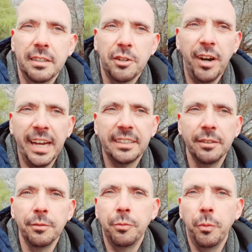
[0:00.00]

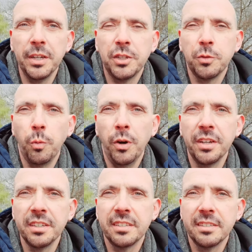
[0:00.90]
directive, which
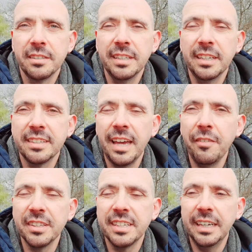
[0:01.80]
was, I
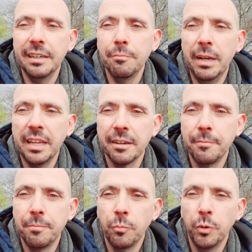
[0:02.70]
think, €17 million,
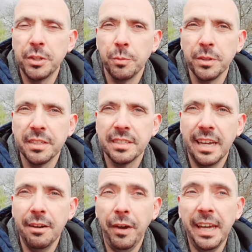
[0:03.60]
which was
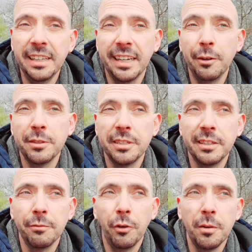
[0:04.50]
failed down
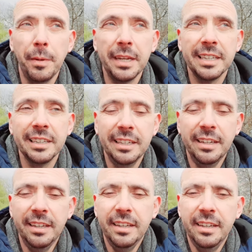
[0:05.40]
to environmental
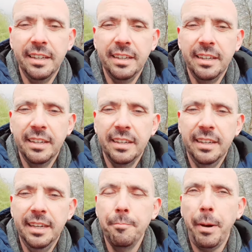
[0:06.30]

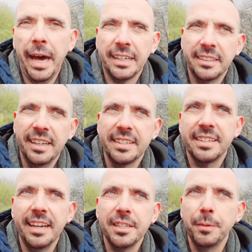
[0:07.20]
impact
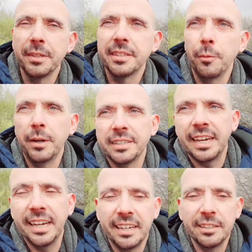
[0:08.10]
assessments that weren't
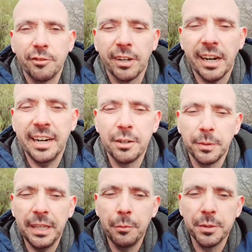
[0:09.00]
taken into regard
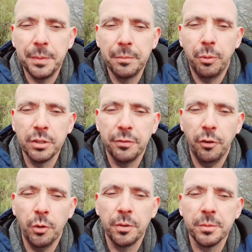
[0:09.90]
when that was being pushed
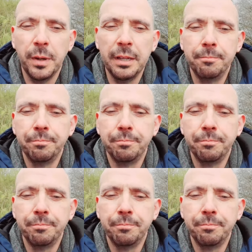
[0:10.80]
forward as well.